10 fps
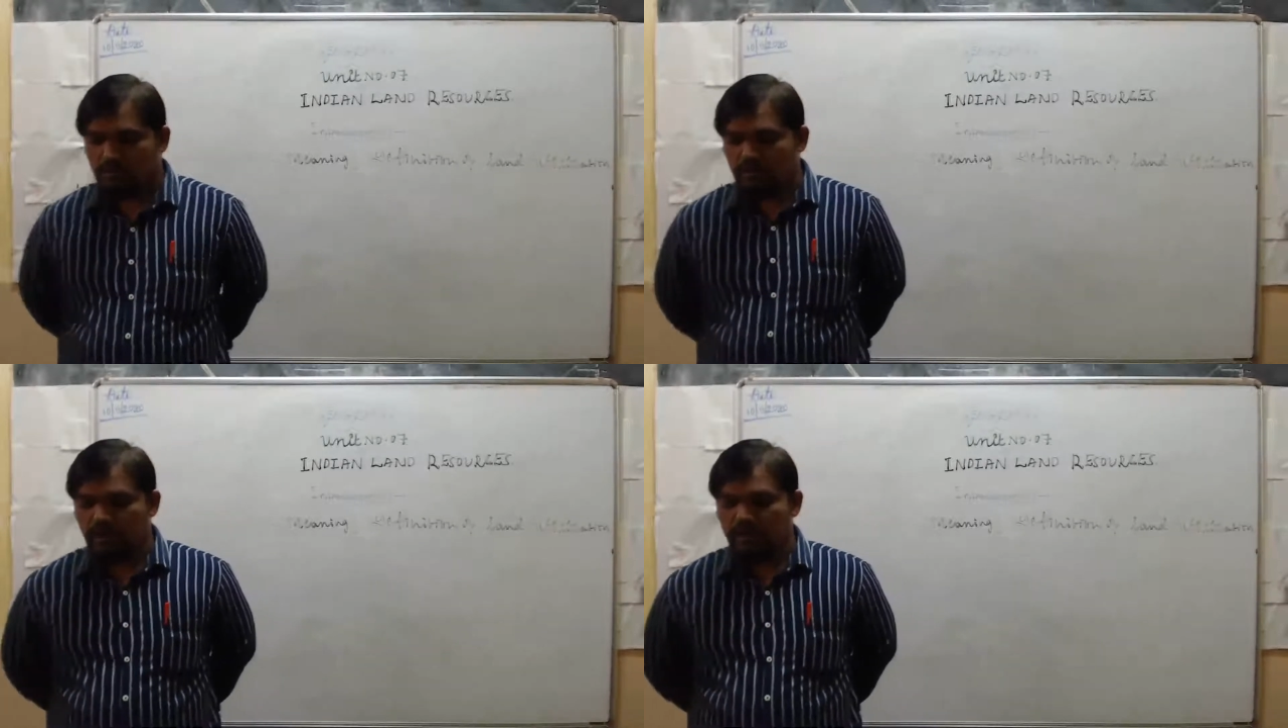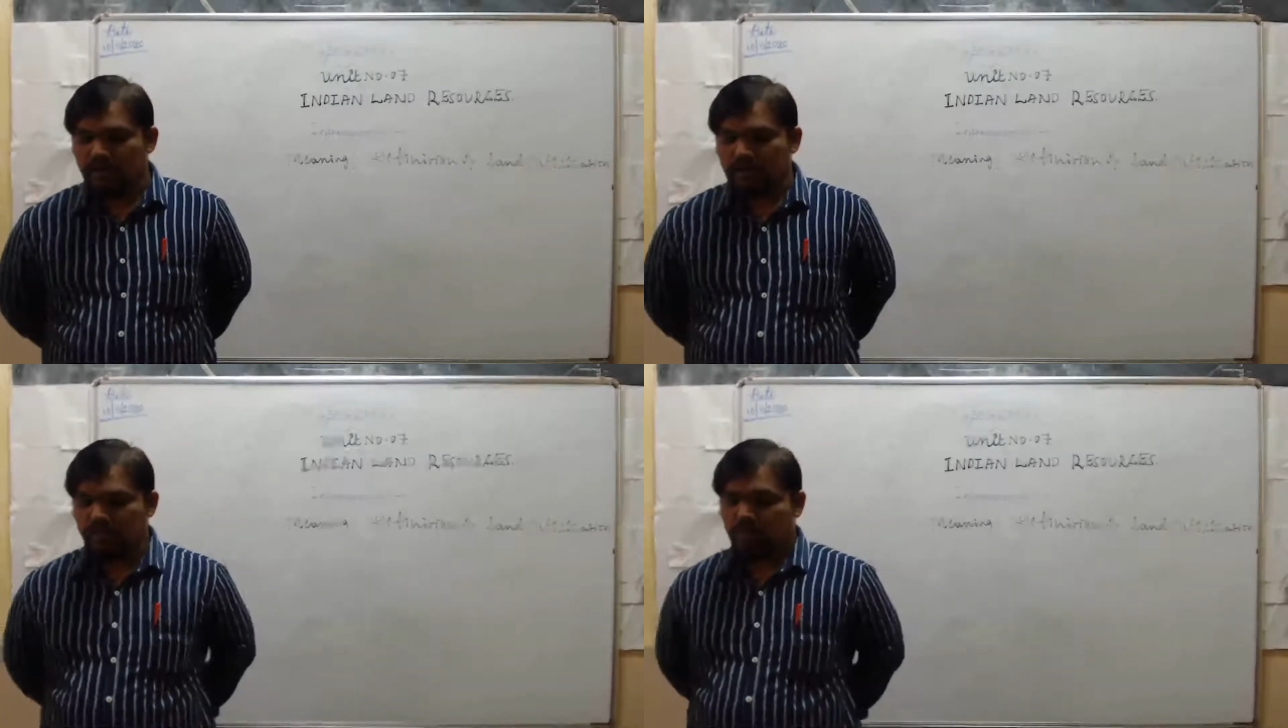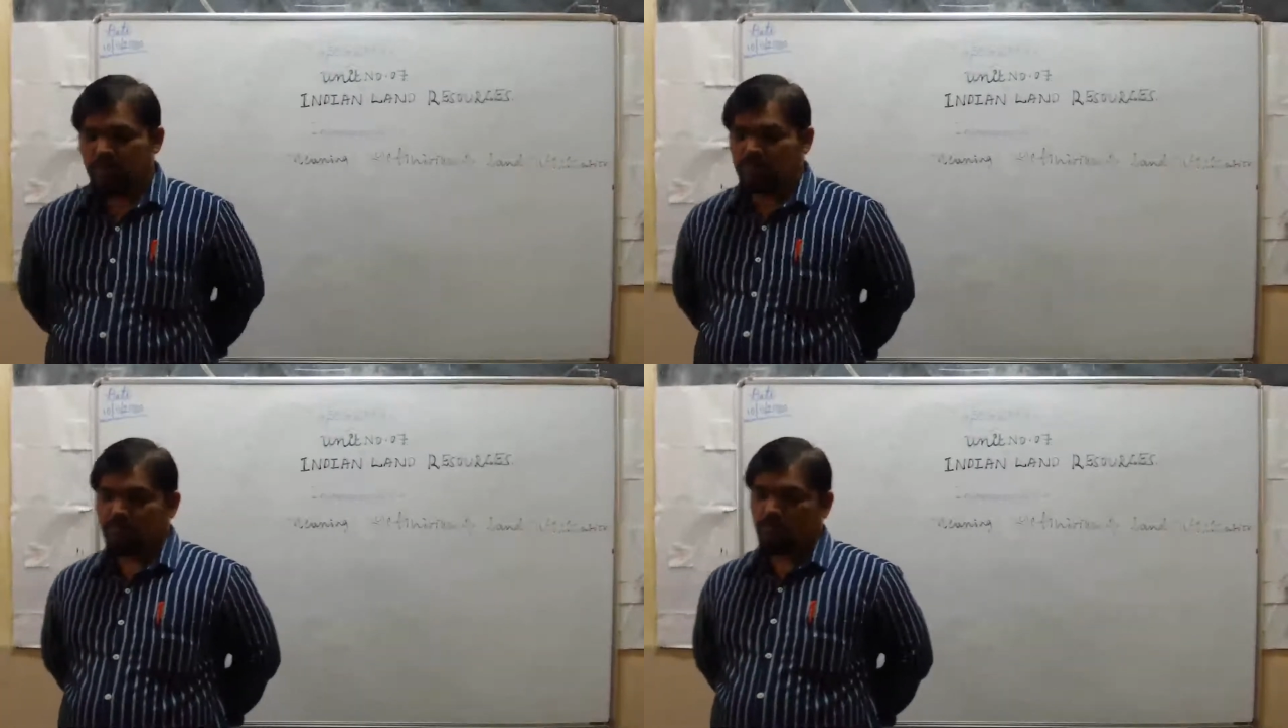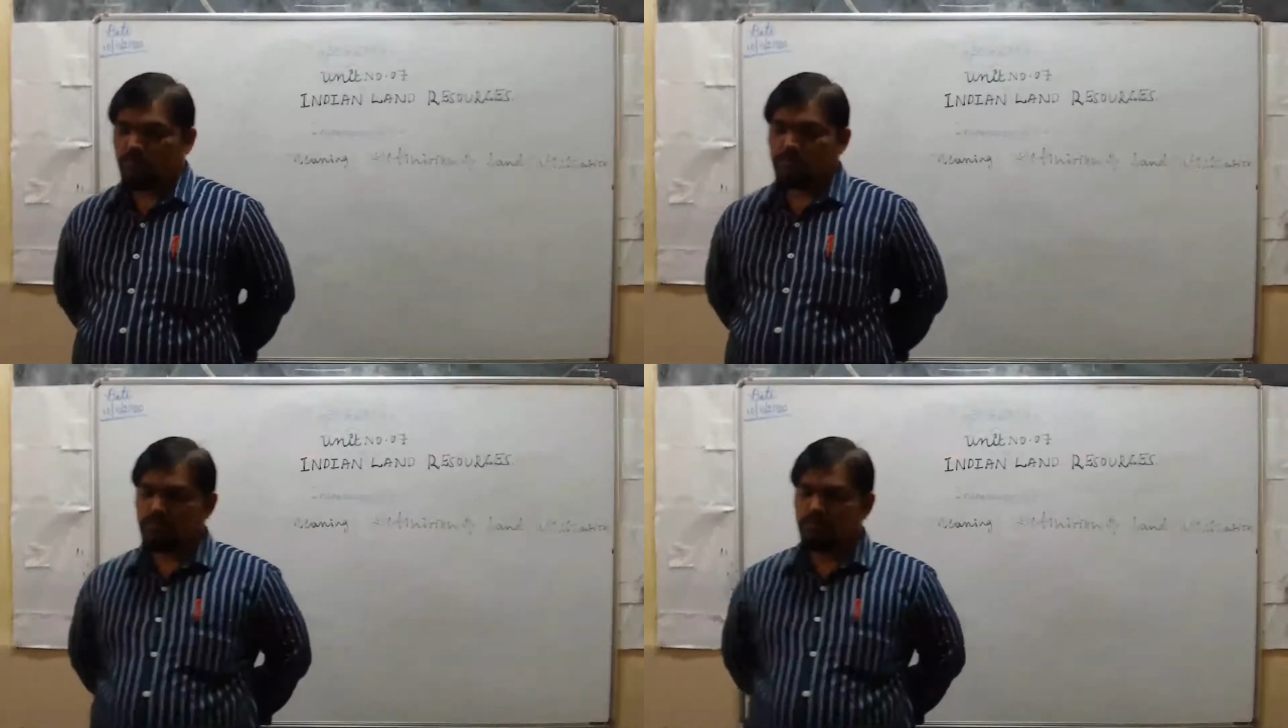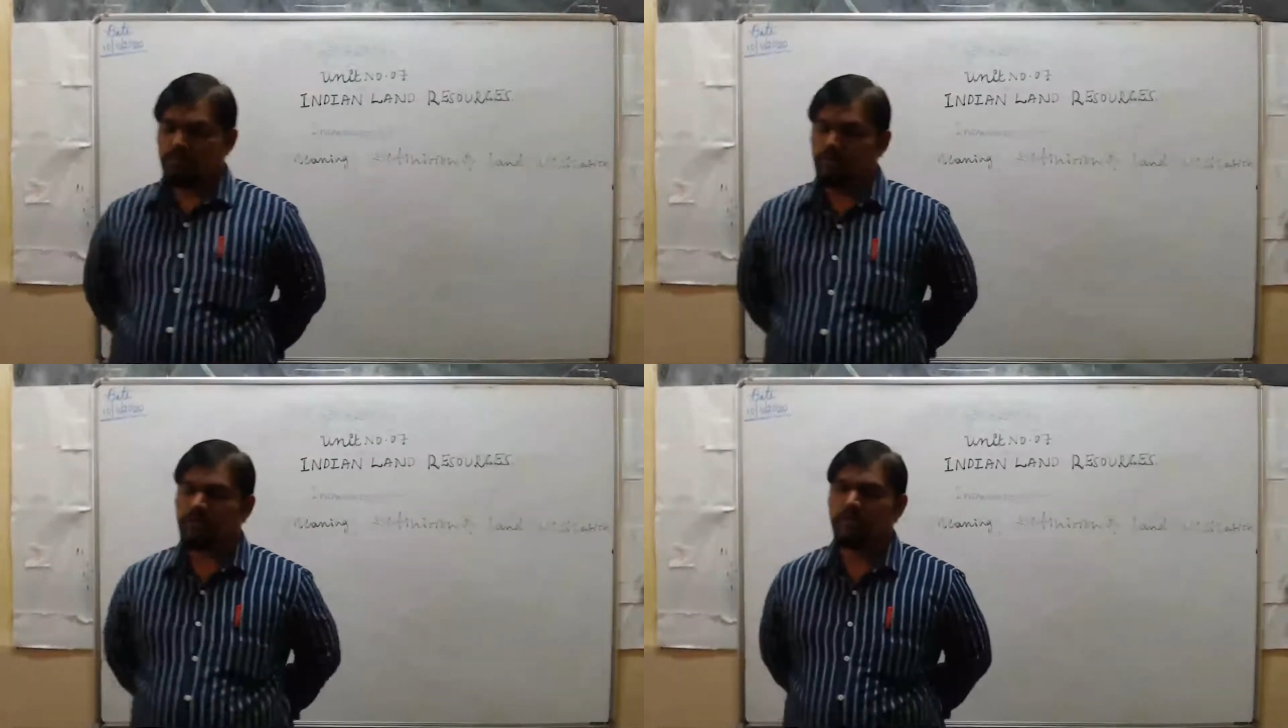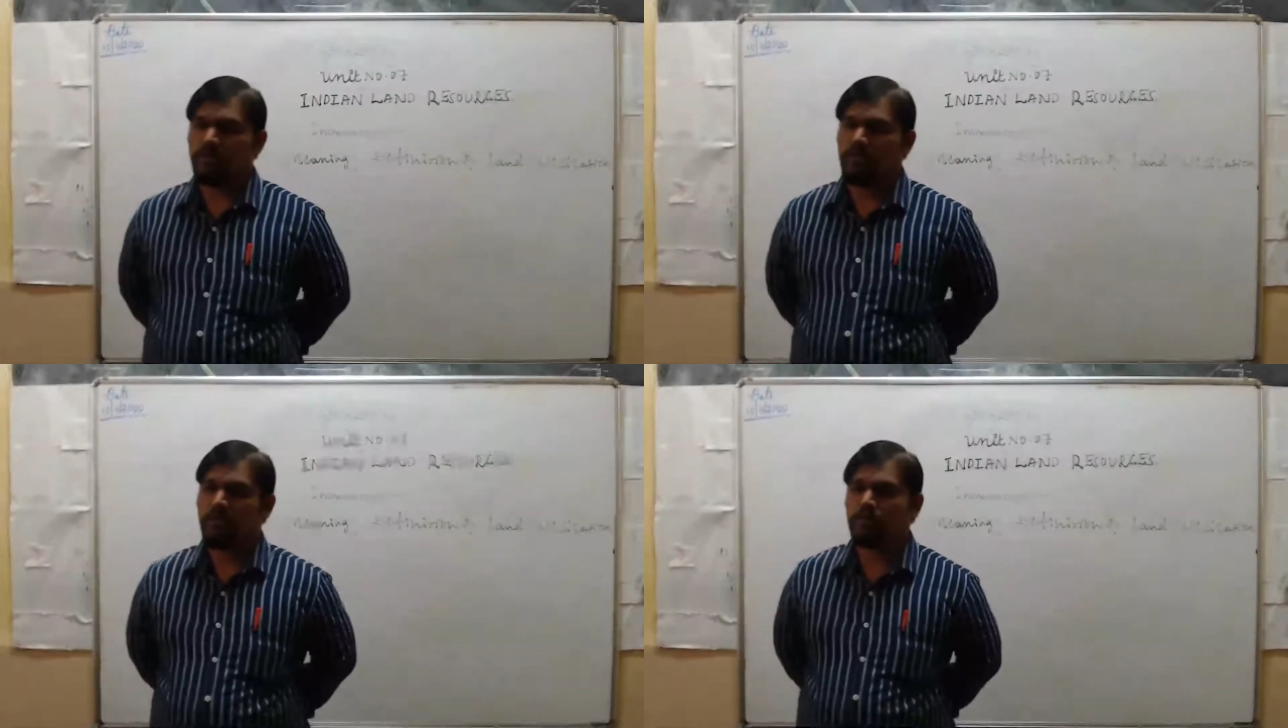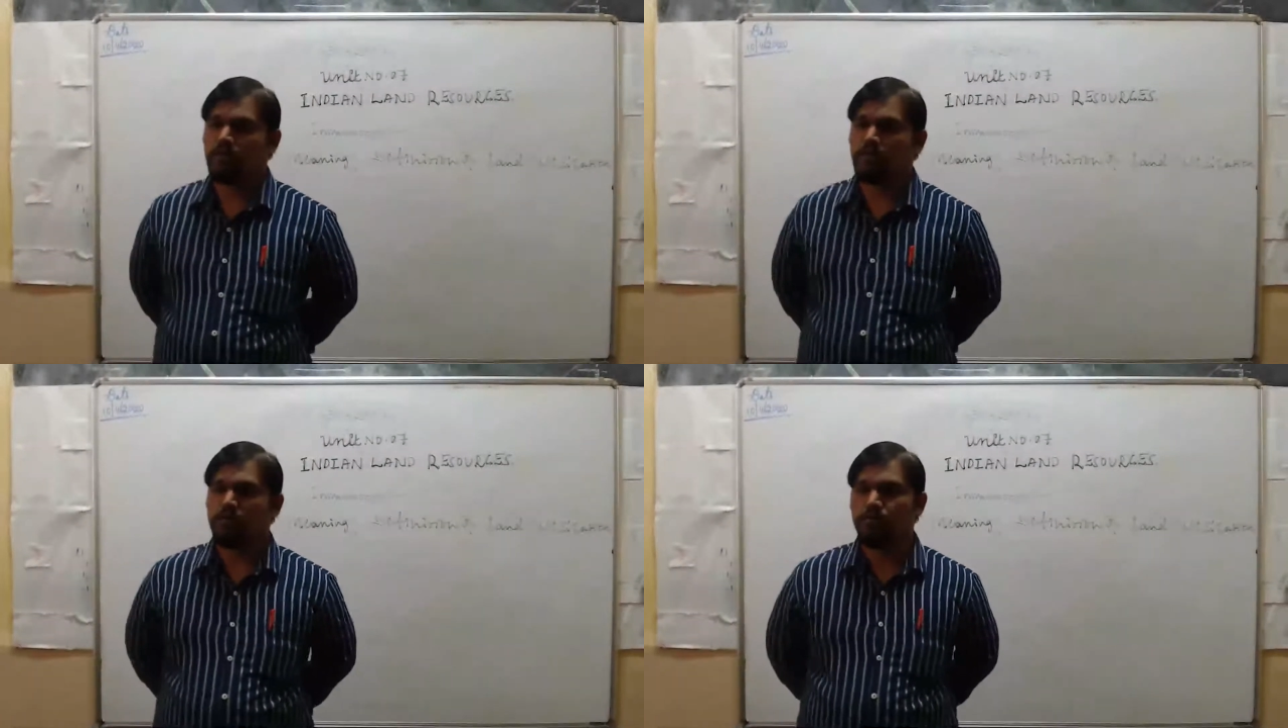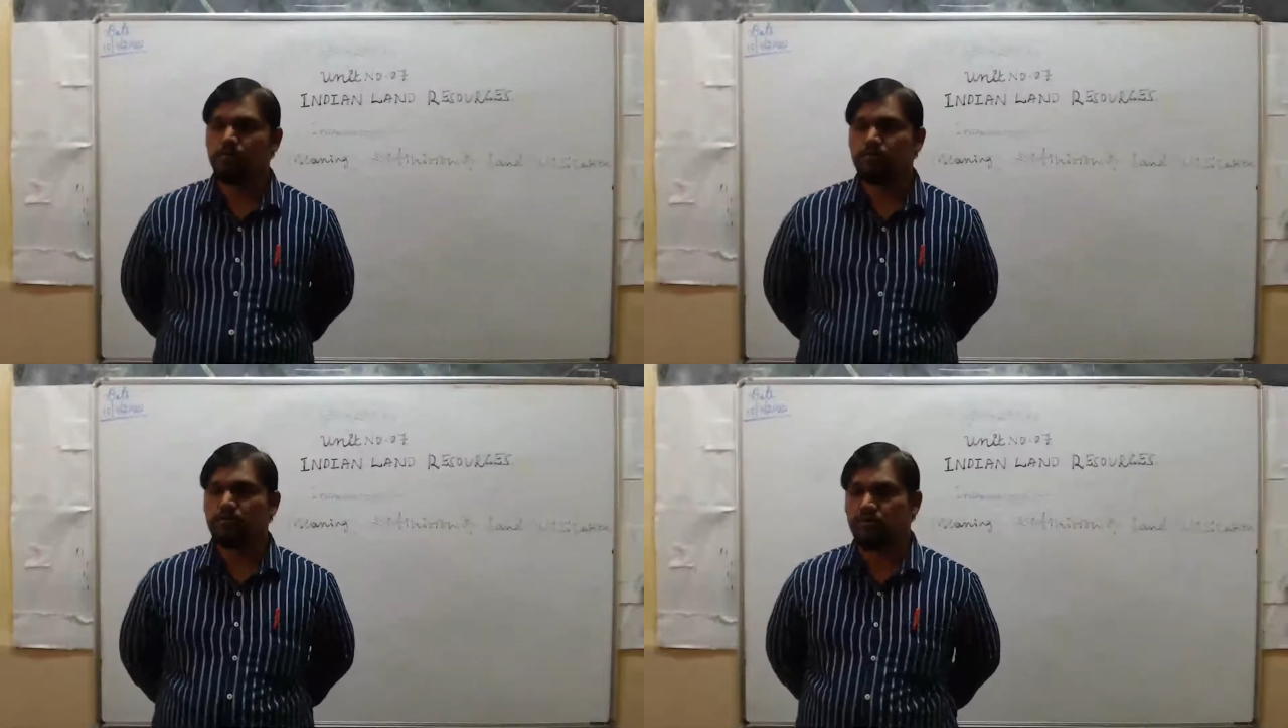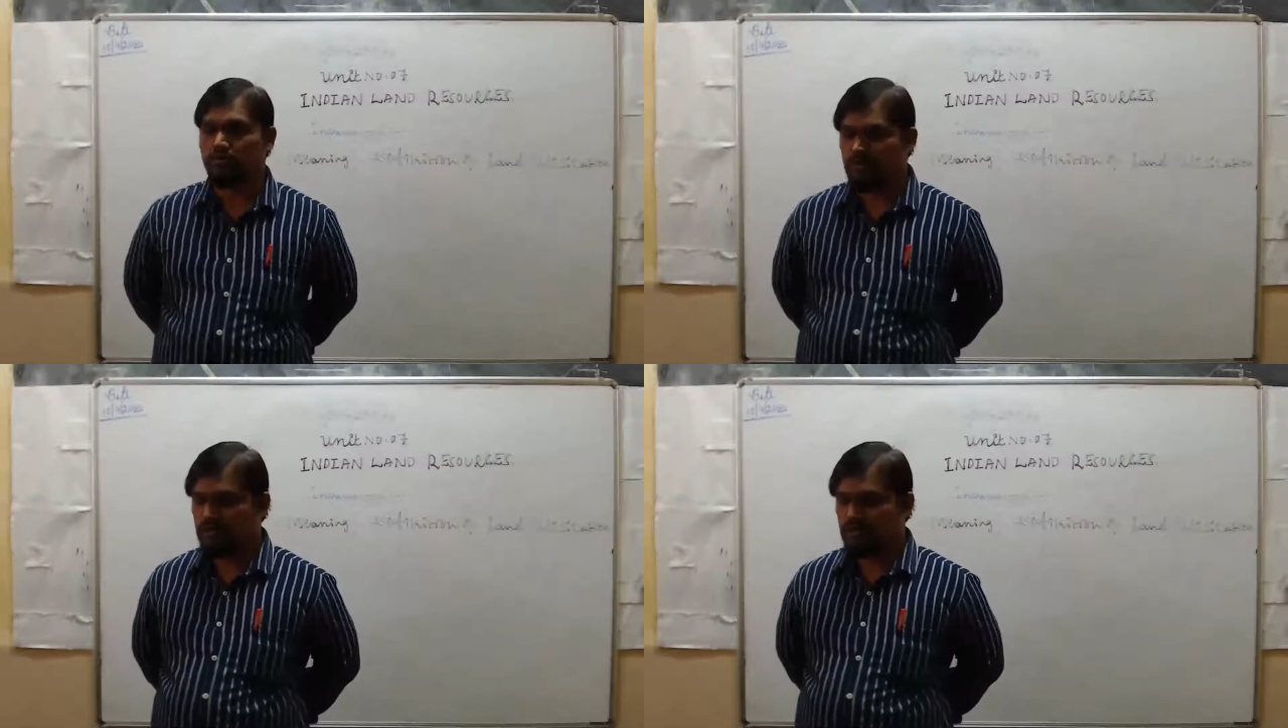land is one of the most important natural resources of the